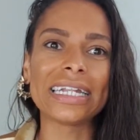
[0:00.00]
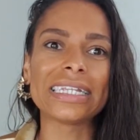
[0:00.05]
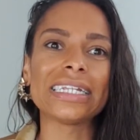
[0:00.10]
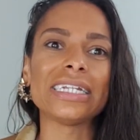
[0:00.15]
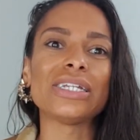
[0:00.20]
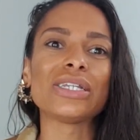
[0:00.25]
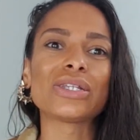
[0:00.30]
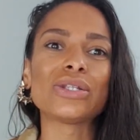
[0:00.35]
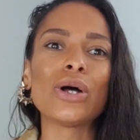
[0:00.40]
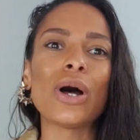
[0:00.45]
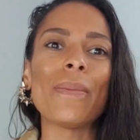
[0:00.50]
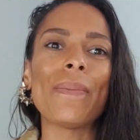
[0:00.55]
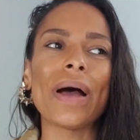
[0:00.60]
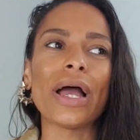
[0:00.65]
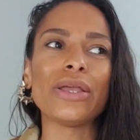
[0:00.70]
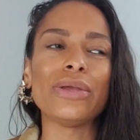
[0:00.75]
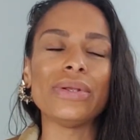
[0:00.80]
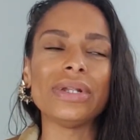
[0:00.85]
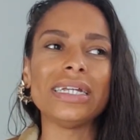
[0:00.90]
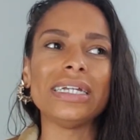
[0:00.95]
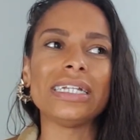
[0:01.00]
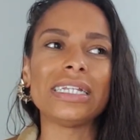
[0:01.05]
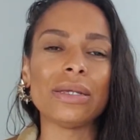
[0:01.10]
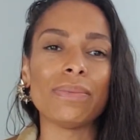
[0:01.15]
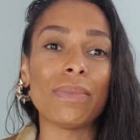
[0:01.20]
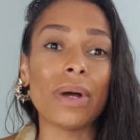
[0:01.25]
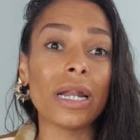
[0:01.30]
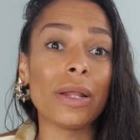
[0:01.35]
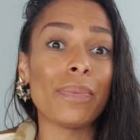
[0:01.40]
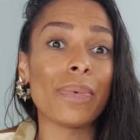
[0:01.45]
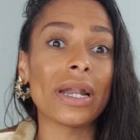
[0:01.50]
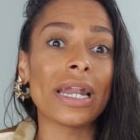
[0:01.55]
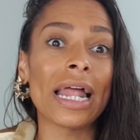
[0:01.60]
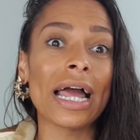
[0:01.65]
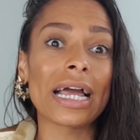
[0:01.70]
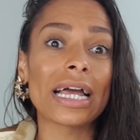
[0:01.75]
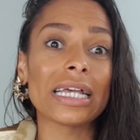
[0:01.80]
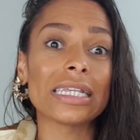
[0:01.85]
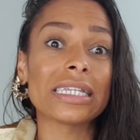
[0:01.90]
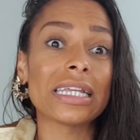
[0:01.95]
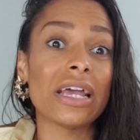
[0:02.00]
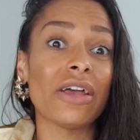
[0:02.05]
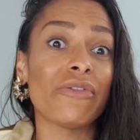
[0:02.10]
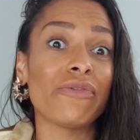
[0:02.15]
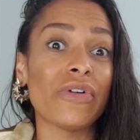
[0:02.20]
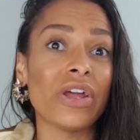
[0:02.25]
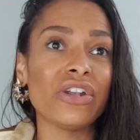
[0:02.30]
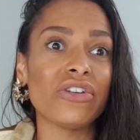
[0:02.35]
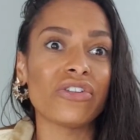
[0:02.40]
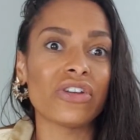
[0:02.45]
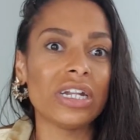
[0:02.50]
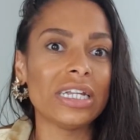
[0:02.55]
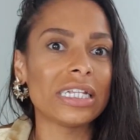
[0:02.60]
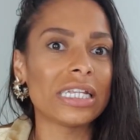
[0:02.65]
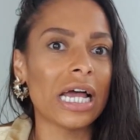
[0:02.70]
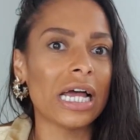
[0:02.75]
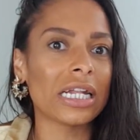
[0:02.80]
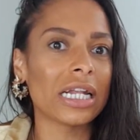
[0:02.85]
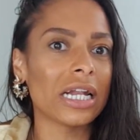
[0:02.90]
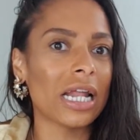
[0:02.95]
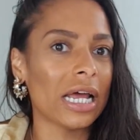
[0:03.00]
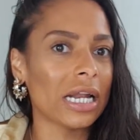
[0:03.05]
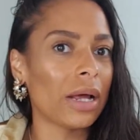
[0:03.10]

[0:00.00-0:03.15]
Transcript: And it's not about you needing money, but like I say, eventually down the line,